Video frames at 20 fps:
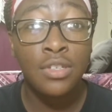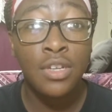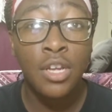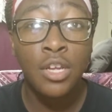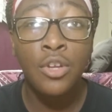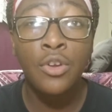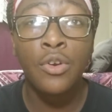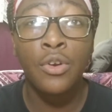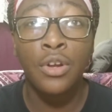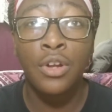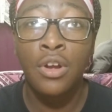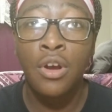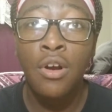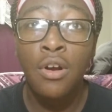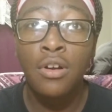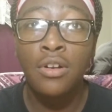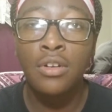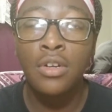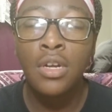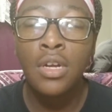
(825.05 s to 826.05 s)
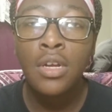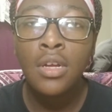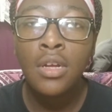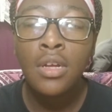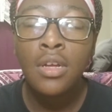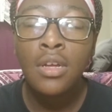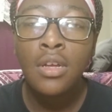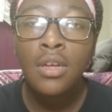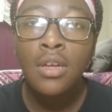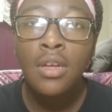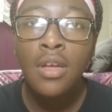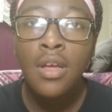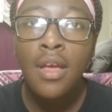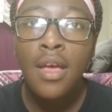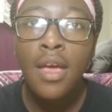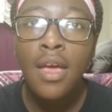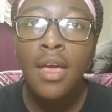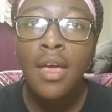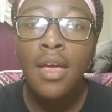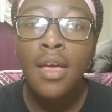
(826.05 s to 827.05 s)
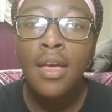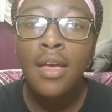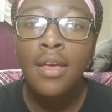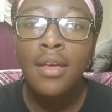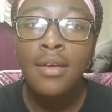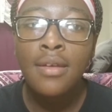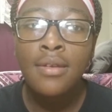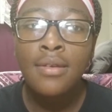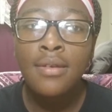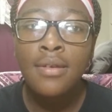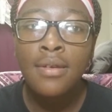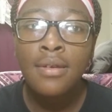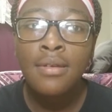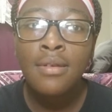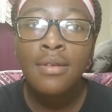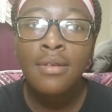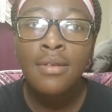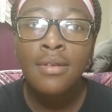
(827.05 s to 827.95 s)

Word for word: in your cart and